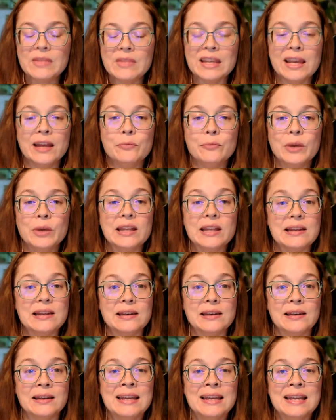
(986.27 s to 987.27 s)

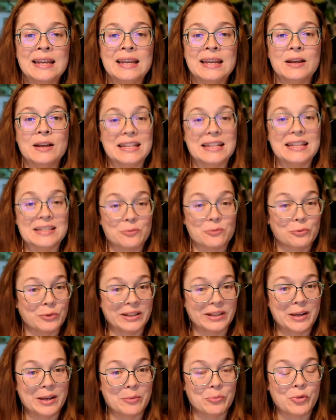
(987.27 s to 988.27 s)
And it's
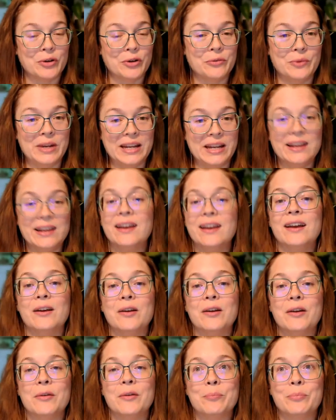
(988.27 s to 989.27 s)
really important we
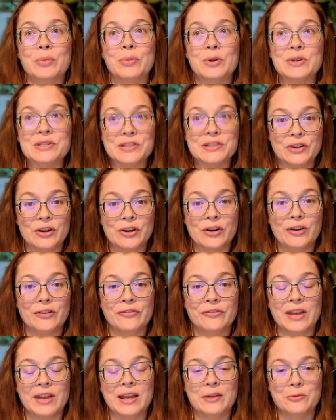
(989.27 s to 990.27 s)

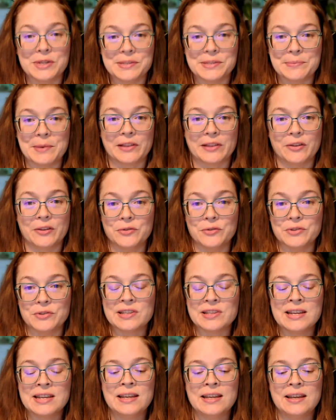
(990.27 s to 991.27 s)
preserve and respect
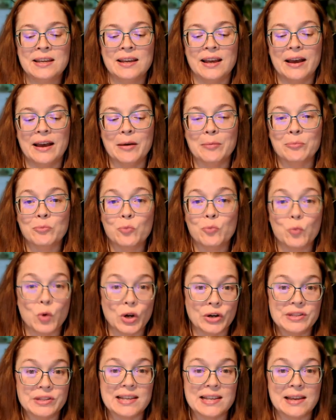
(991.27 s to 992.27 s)
those
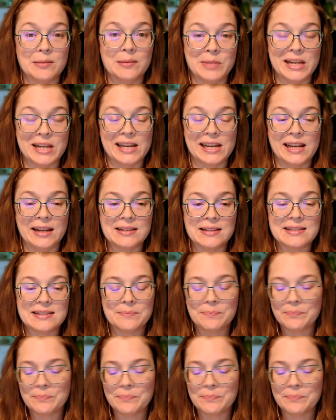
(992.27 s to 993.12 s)
words and meanings.